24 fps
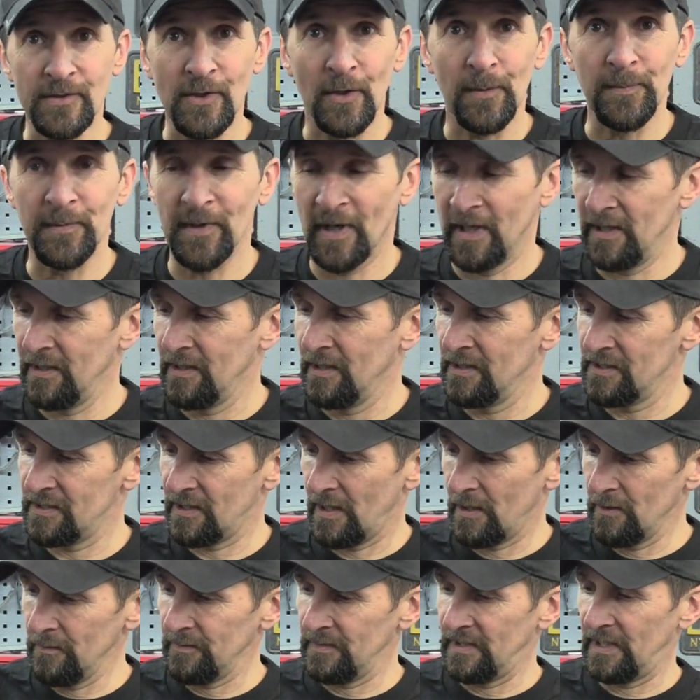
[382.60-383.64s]
job done.
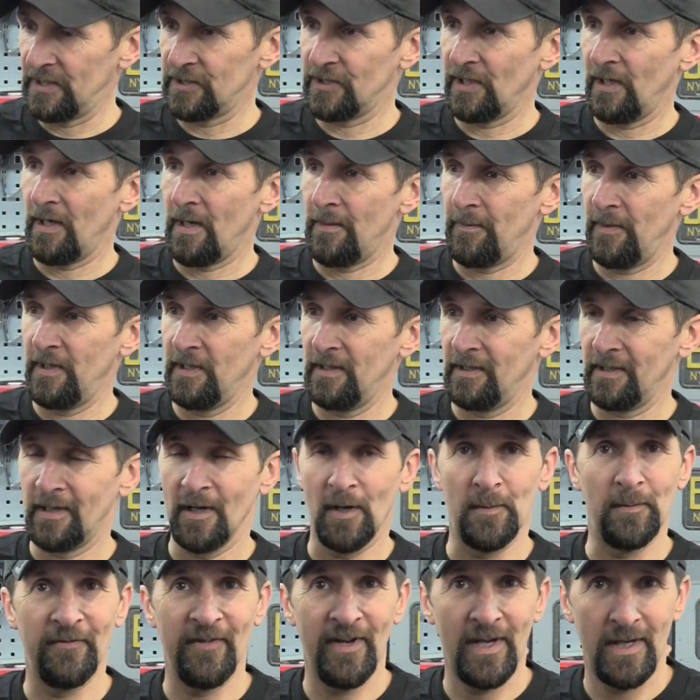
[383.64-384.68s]
So let's shut up and get
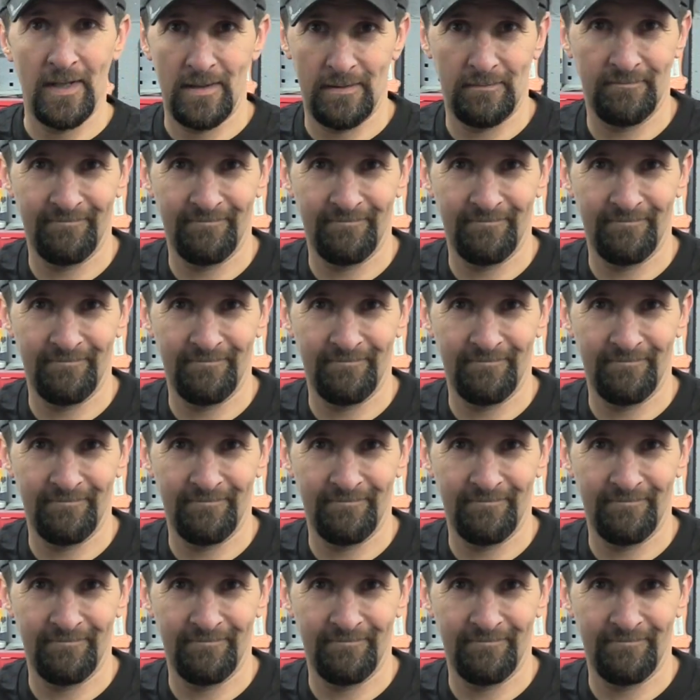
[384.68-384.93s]
on with it.